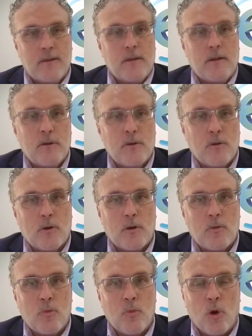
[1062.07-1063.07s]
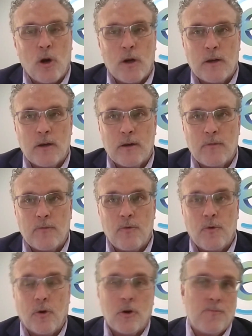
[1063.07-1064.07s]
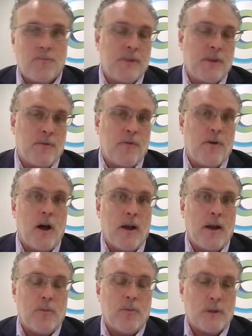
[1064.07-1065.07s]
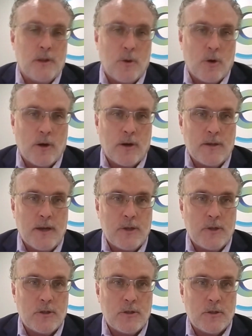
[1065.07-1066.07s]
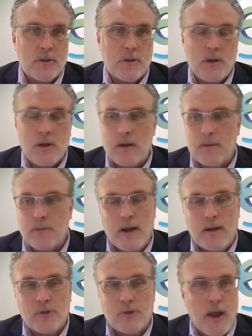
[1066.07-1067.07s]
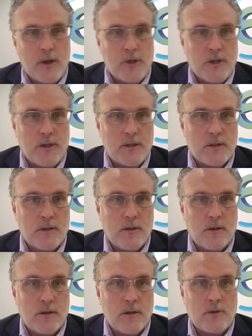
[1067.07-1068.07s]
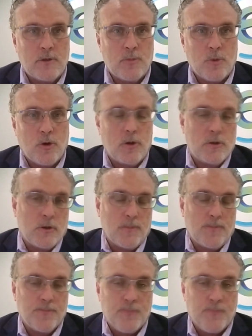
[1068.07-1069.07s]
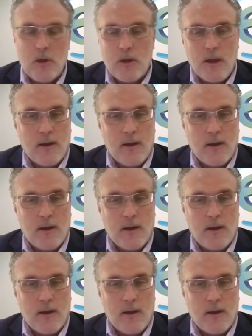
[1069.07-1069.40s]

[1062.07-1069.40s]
that work and or define what the organization's brand strategy is and support? So